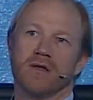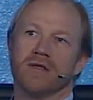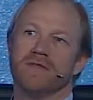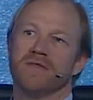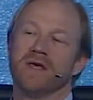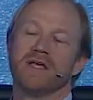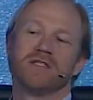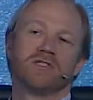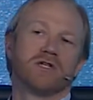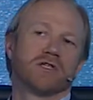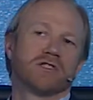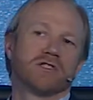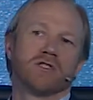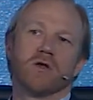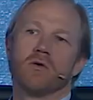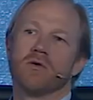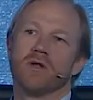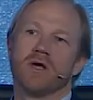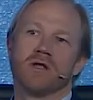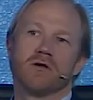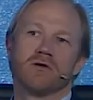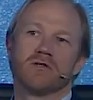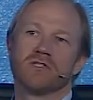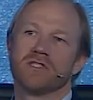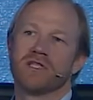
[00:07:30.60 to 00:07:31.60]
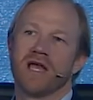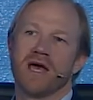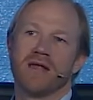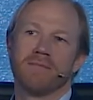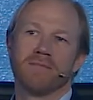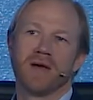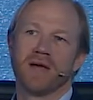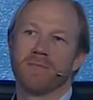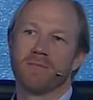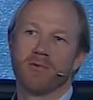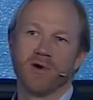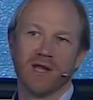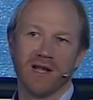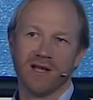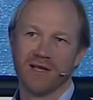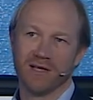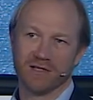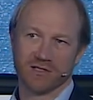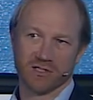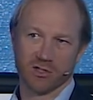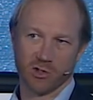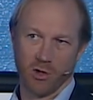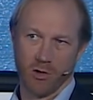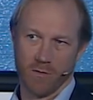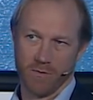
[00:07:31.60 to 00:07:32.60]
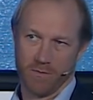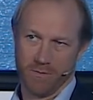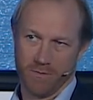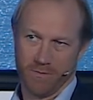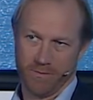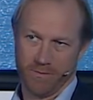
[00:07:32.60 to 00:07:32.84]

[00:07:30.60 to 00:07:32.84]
They just don't understand my brilliance, Tom.